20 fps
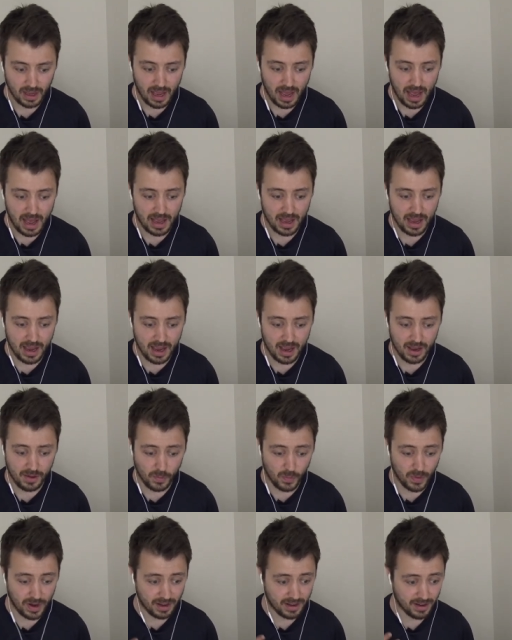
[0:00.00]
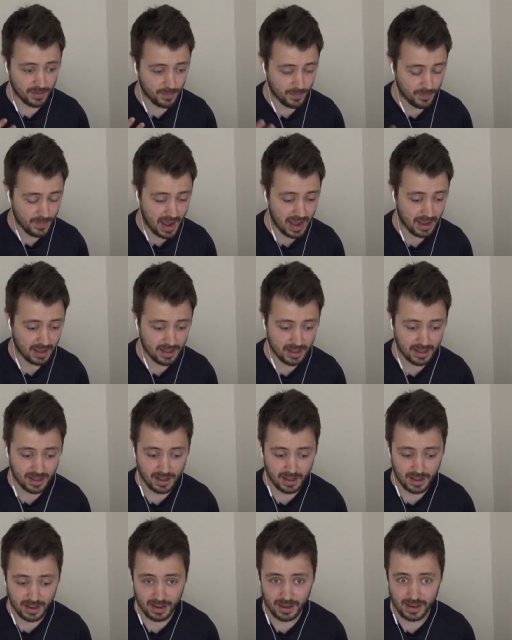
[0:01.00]
uh, which
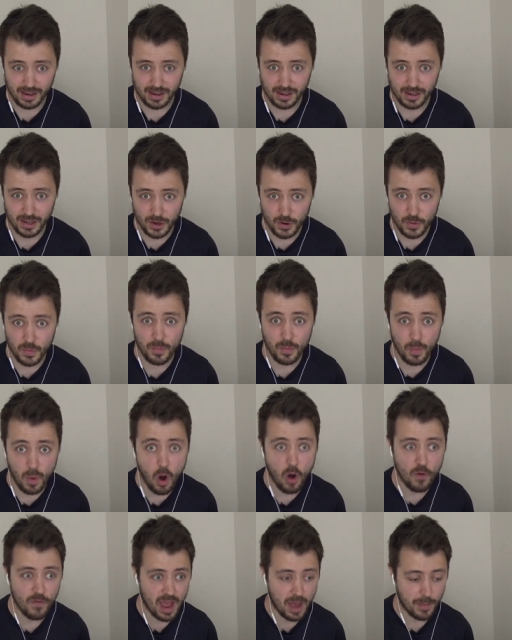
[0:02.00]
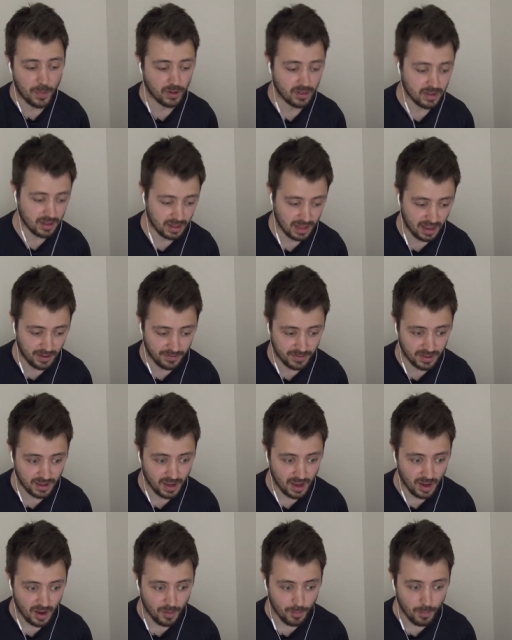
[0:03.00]
makes you more able to lift
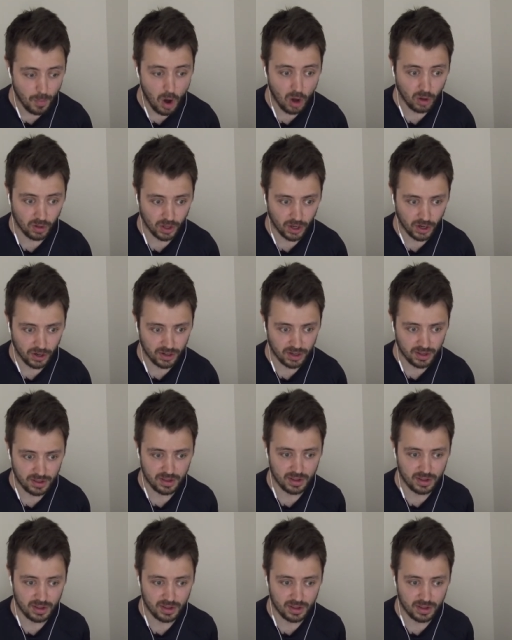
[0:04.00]
more load.